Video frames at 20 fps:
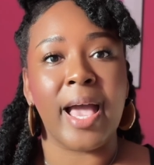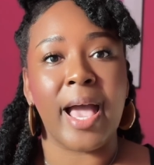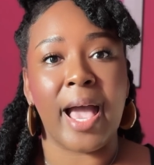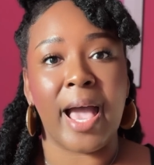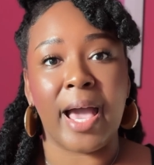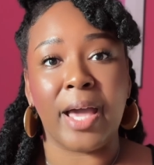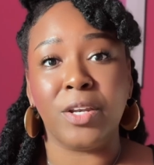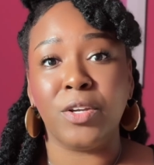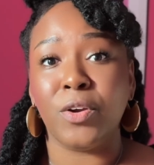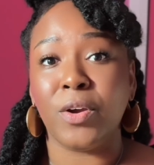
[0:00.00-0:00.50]

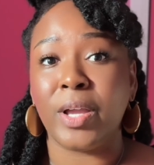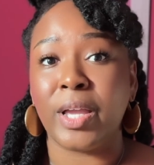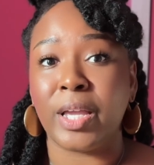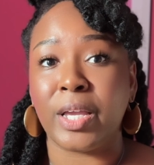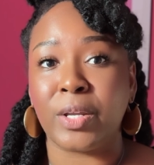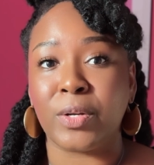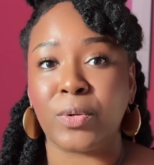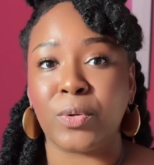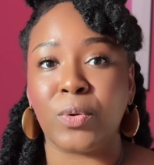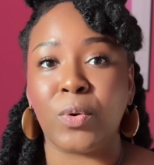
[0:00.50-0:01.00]
Add your
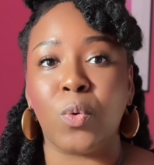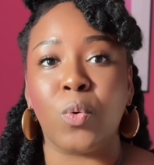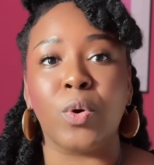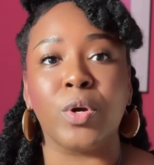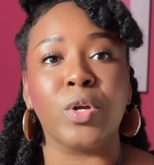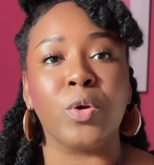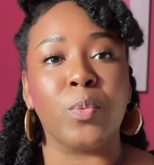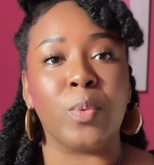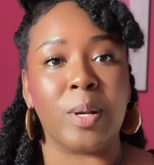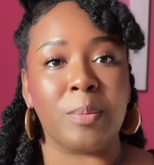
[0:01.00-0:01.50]
handle or
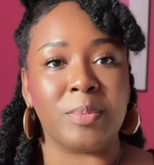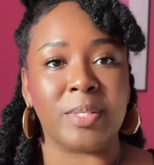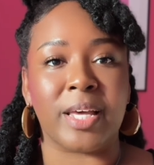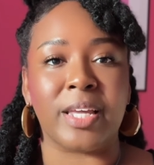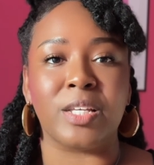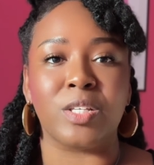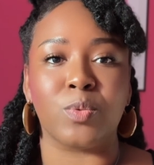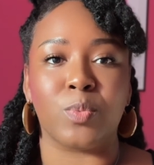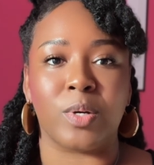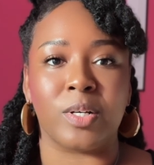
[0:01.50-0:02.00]
your website
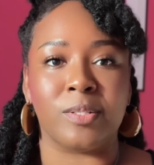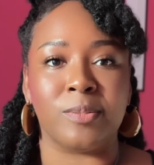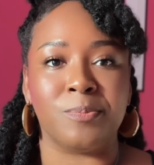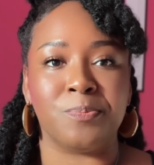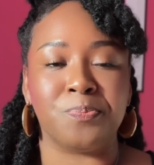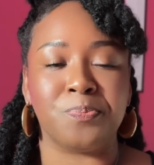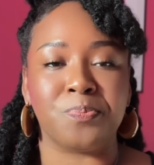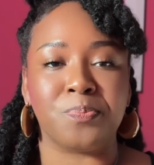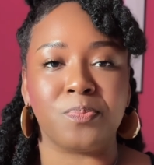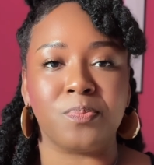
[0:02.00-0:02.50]
as well.
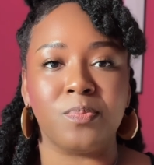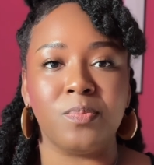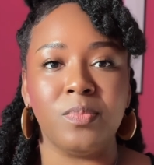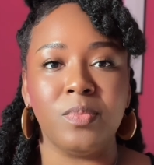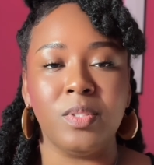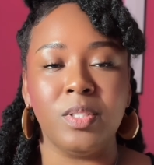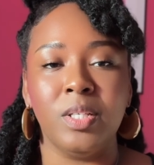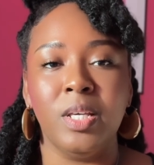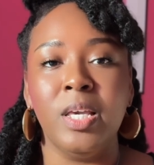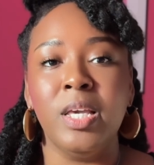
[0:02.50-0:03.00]

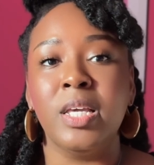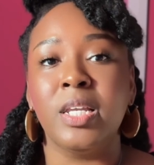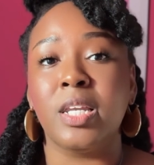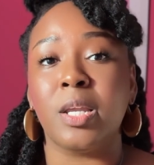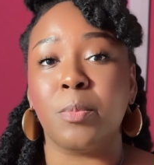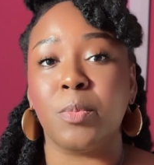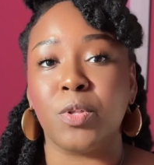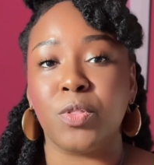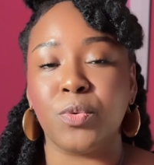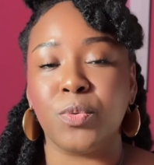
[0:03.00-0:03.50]

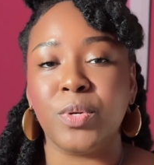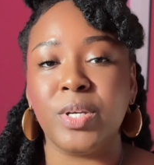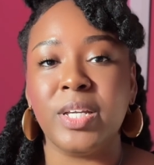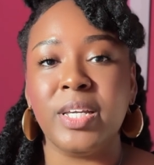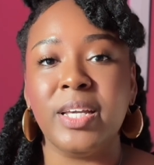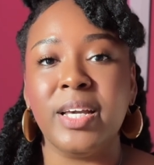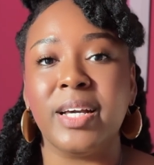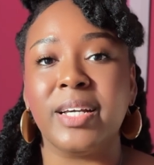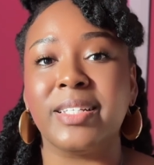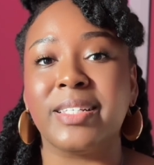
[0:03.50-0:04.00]
Number
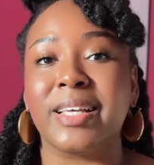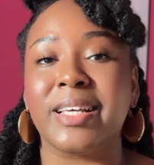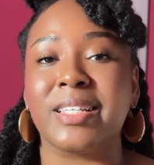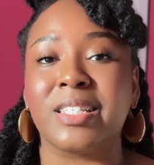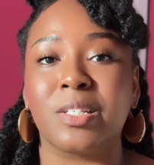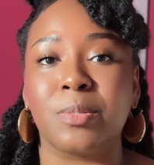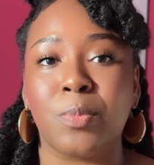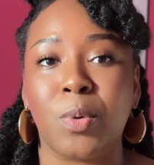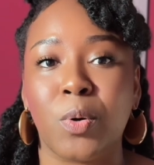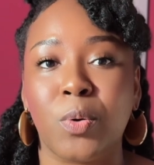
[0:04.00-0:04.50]
3, a
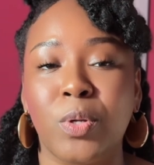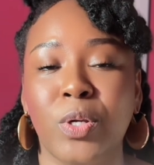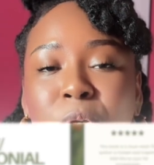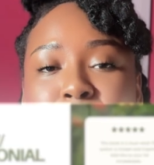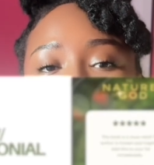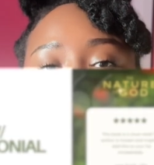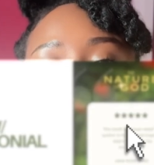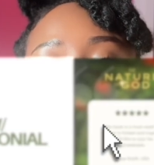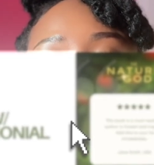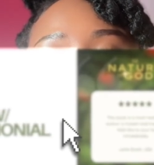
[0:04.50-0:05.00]

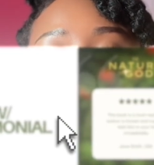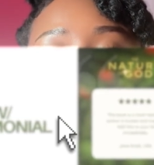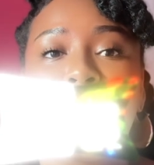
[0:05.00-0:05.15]
testimonial or